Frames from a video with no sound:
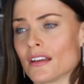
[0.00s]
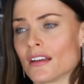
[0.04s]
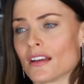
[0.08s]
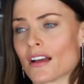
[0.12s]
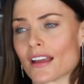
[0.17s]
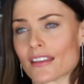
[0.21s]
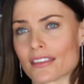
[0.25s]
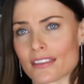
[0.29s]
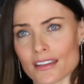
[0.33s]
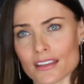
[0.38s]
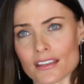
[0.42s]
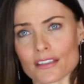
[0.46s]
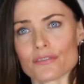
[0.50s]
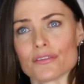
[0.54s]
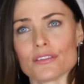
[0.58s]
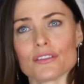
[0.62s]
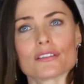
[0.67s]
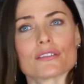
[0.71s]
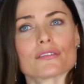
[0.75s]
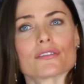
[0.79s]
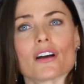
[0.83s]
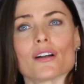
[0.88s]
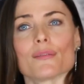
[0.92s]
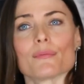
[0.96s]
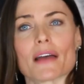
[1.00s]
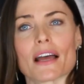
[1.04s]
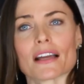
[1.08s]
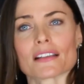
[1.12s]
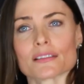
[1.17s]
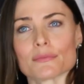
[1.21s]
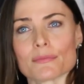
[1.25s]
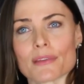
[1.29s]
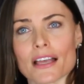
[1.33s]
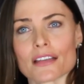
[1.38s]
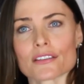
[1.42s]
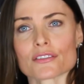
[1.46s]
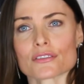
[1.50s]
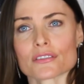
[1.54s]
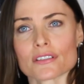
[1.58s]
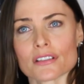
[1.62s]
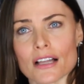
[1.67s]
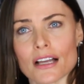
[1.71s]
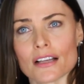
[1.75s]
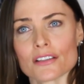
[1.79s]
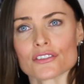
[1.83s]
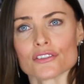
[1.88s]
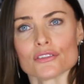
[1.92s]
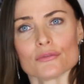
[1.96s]
I think if you'd have gone back to master
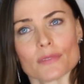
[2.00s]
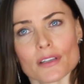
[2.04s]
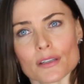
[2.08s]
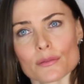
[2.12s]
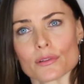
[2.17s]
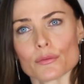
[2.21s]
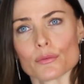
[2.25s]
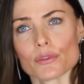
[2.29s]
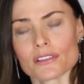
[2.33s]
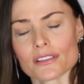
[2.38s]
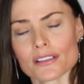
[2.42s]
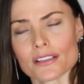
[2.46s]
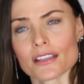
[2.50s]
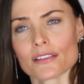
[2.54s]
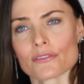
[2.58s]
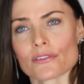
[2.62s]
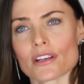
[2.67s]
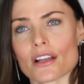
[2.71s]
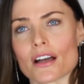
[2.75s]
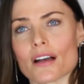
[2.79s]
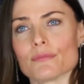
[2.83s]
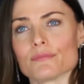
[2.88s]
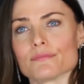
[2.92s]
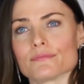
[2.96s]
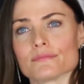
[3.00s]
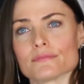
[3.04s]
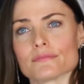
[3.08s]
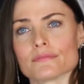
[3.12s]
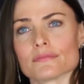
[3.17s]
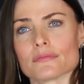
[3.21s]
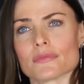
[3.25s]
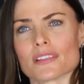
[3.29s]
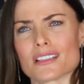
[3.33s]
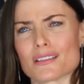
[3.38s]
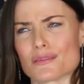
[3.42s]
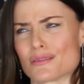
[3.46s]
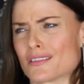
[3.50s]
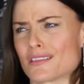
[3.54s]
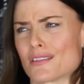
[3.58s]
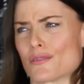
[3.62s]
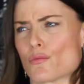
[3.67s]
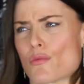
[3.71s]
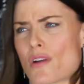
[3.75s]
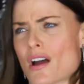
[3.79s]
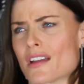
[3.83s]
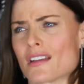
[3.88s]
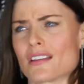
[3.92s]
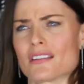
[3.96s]
class, you maybe wouldn't have given up. And he was like,
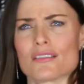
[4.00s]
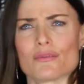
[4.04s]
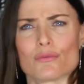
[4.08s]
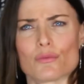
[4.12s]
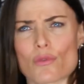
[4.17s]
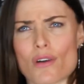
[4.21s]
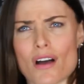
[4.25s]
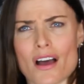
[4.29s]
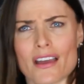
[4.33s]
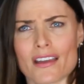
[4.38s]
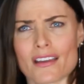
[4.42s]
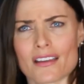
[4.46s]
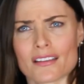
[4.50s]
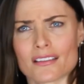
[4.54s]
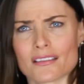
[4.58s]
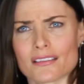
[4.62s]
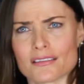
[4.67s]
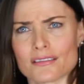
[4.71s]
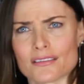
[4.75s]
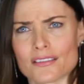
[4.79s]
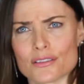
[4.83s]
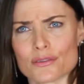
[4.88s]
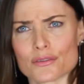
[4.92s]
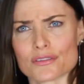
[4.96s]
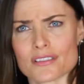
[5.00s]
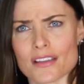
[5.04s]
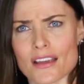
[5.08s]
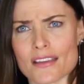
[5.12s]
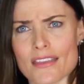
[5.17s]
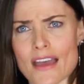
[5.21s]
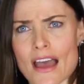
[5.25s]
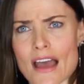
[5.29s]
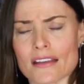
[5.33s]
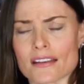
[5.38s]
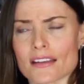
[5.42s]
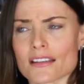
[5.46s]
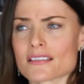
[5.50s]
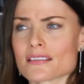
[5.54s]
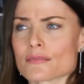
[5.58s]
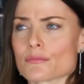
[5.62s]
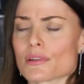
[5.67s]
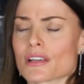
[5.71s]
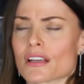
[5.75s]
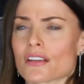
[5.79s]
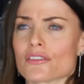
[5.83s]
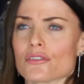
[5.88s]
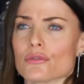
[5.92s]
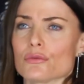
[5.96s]
why do you say that? And I said,
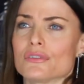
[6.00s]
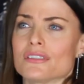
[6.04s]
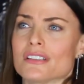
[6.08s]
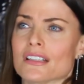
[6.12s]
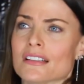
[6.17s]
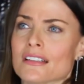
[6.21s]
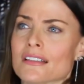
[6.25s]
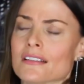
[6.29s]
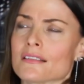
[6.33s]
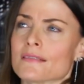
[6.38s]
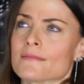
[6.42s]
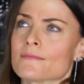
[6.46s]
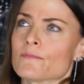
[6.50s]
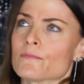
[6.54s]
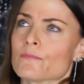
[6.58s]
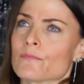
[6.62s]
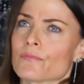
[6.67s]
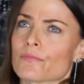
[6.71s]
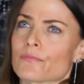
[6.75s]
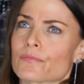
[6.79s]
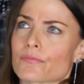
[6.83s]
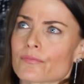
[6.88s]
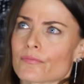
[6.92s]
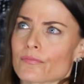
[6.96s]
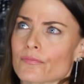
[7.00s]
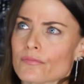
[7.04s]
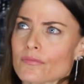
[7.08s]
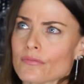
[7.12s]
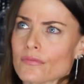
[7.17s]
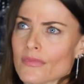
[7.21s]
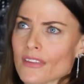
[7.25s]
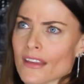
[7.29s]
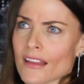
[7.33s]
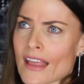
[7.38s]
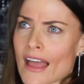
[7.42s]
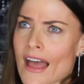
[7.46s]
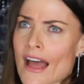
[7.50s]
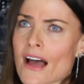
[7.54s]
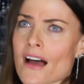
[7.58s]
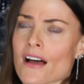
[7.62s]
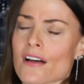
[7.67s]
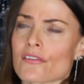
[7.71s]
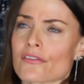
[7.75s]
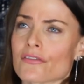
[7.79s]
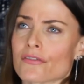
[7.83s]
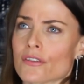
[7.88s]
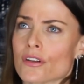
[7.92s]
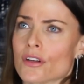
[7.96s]
because you didn't
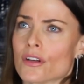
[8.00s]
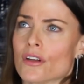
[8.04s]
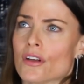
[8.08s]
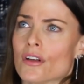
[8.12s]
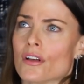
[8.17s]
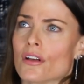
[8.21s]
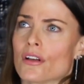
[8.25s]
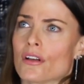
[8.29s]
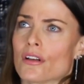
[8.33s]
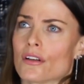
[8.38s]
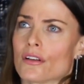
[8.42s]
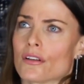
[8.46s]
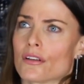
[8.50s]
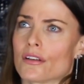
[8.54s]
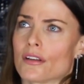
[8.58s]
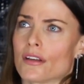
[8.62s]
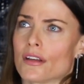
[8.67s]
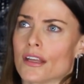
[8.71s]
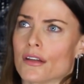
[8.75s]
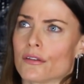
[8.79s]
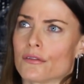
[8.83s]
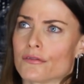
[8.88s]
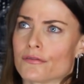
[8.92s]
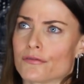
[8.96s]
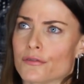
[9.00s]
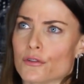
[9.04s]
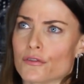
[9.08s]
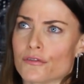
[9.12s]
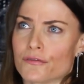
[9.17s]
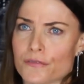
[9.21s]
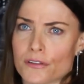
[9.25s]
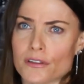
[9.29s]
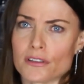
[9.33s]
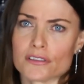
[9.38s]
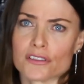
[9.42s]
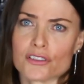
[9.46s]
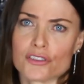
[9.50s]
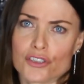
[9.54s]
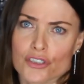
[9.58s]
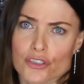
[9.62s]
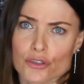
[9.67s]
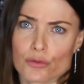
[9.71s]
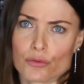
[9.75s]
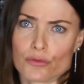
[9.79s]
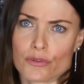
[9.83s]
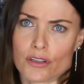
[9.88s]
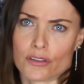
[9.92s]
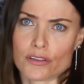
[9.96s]
have it fulfilled in
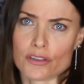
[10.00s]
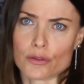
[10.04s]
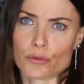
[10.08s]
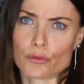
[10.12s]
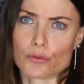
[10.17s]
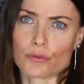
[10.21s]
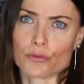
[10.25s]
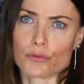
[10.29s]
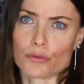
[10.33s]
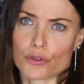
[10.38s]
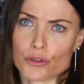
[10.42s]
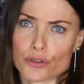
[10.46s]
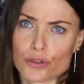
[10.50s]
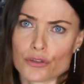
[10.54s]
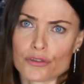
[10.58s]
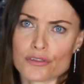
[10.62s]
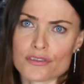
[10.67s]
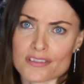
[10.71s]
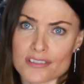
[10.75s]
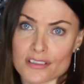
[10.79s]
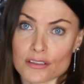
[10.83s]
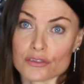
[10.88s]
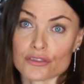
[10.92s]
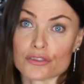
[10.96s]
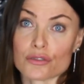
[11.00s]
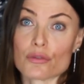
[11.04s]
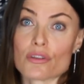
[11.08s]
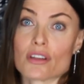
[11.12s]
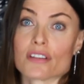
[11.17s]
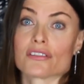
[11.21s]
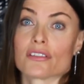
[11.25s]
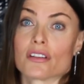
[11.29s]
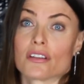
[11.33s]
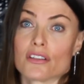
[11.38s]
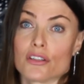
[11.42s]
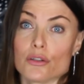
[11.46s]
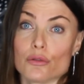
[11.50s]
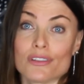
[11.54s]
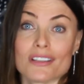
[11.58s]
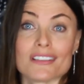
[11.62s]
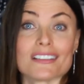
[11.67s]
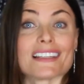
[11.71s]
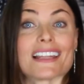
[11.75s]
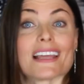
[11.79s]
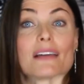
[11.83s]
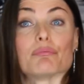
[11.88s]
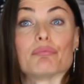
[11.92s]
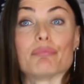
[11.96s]
you that you could still do this, and you
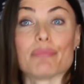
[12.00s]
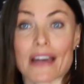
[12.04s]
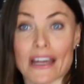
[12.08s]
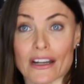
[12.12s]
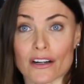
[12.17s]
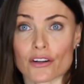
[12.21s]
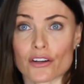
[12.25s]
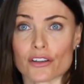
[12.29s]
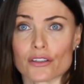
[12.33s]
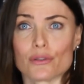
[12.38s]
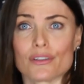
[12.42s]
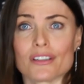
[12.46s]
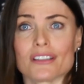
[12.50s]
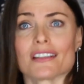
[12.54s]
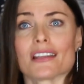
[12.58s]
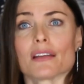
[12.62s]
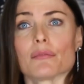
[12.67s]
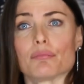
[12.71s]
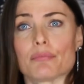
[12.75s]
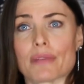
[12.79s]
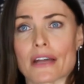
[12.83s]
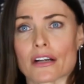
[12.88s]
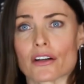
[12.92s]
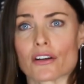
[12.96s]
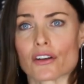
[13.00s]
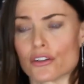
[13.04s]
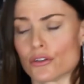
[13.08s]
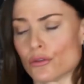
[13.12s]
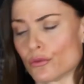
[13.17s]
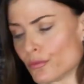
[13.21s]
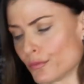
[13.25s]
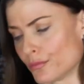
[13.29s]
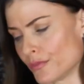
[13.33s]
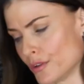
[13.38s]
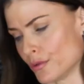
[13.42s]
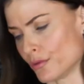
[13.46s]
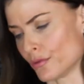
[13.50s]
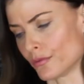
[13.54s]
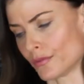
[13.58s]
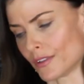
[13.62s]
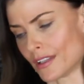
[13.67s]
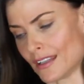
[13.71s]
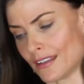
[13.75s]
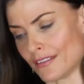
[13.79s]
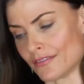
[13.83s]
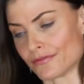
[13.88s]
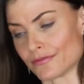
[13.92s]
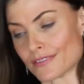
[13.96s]
didn't get better. You didn't get better.
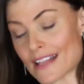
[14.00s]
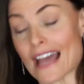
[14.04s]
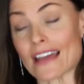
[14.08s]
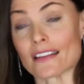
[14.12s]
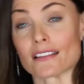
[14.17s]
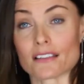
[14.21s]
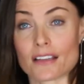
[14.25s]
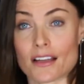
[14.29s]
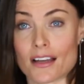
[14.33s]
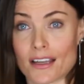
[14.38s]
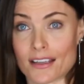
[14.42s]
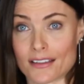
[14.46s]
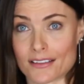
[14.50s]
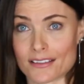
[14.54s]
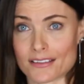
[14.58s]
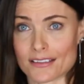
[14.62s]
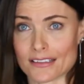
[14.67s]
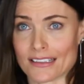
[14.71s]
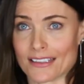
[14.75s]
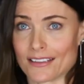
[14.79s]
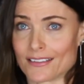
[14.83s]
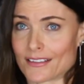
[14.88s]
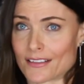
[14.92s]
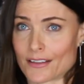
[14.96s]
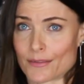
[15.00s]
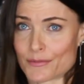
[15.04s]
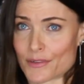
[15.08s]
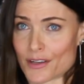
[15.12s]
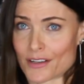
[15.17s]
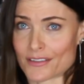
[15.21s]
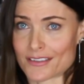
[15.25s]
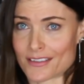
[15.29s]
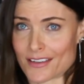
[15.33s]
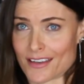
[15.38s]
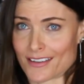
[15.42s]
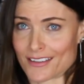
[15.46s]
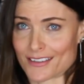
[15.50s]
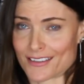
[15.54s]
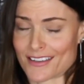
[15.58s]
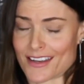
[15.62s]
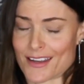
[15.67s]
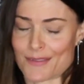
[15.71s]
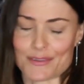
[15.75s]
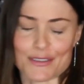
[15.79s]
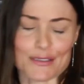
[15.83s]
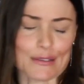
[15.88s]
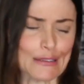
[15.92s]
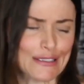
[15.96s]
He flatlined. I'm not saying his
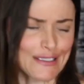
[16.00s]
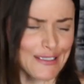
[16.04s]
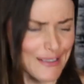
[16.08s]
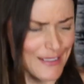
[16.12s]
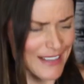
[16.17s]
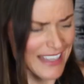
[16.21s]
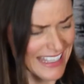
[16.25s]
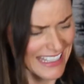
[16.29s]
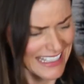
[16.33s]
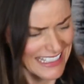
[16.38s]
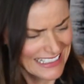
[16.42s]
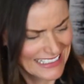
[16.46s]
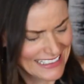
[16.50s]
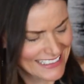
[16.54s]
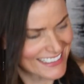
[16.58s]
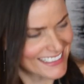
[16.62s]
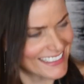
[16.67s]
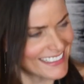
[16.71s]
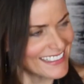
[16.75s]
name, so it's okay.